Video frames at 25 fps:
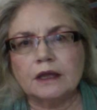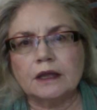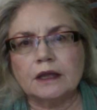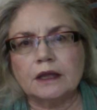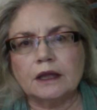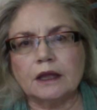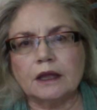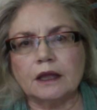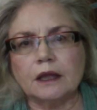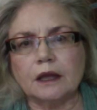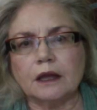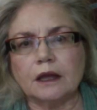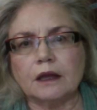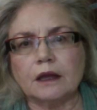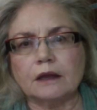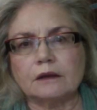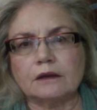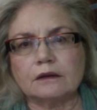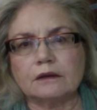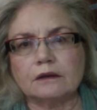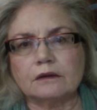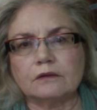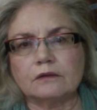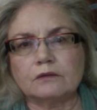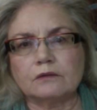
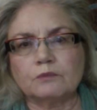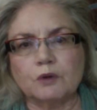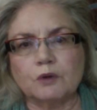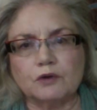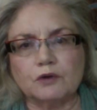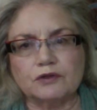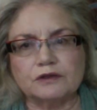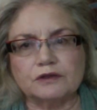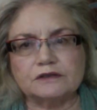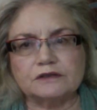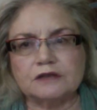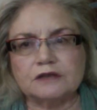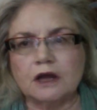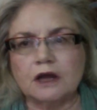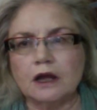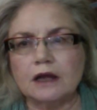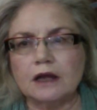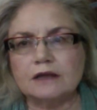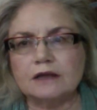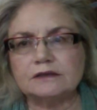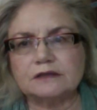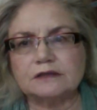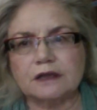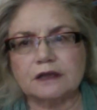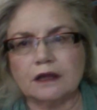and both the
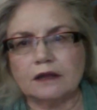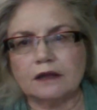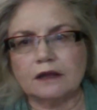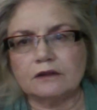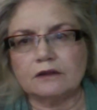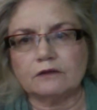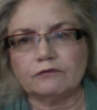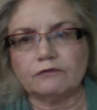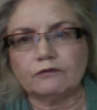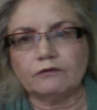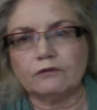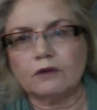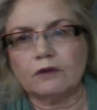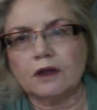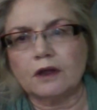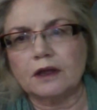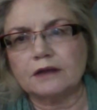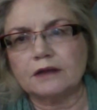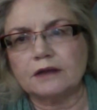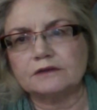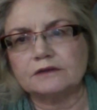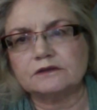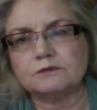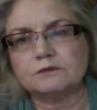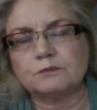Thais and the
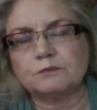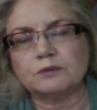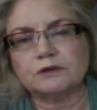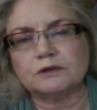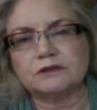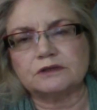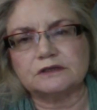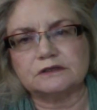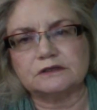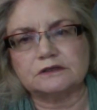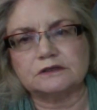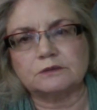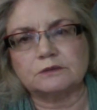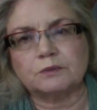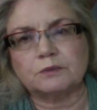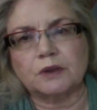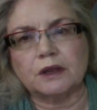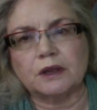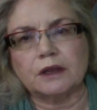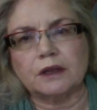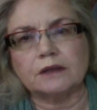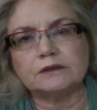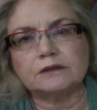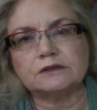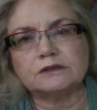Farangs
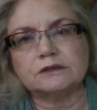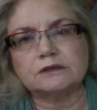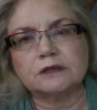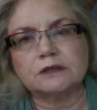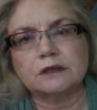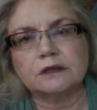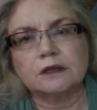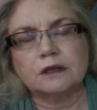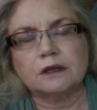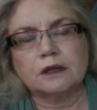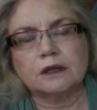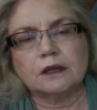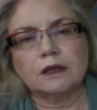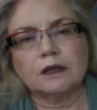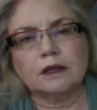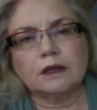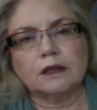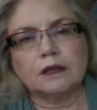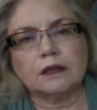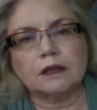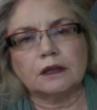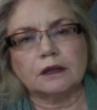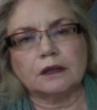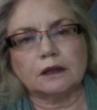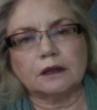participate,
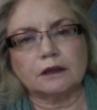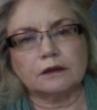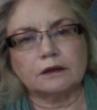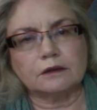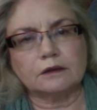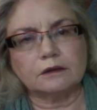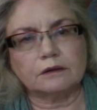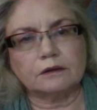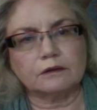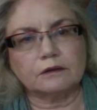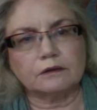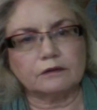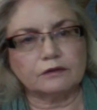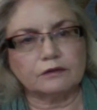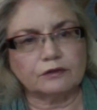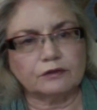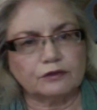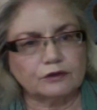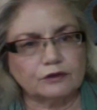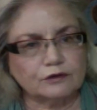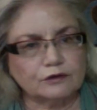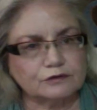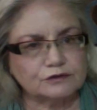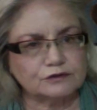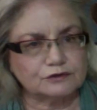and
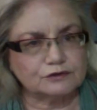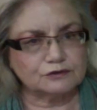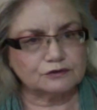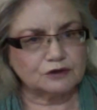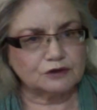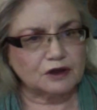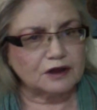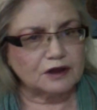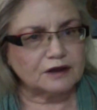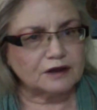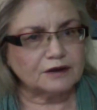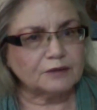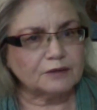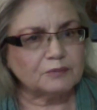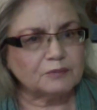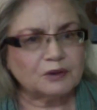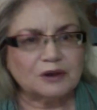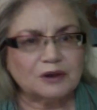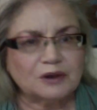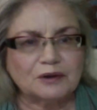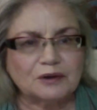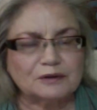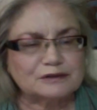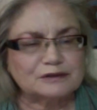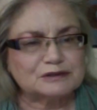there do not
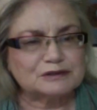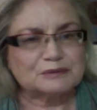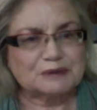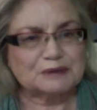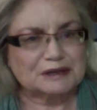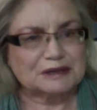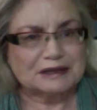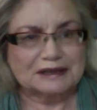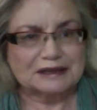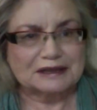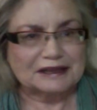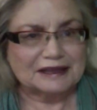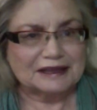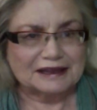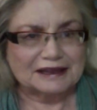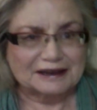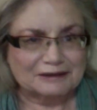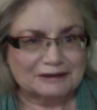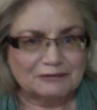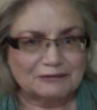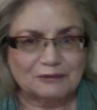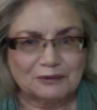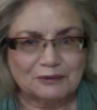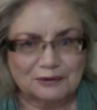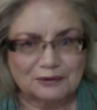appear to be
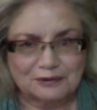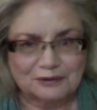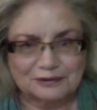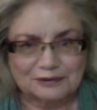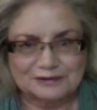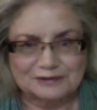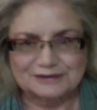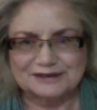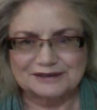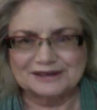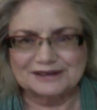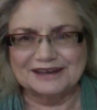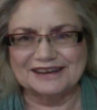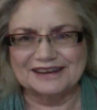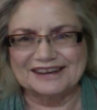any rules.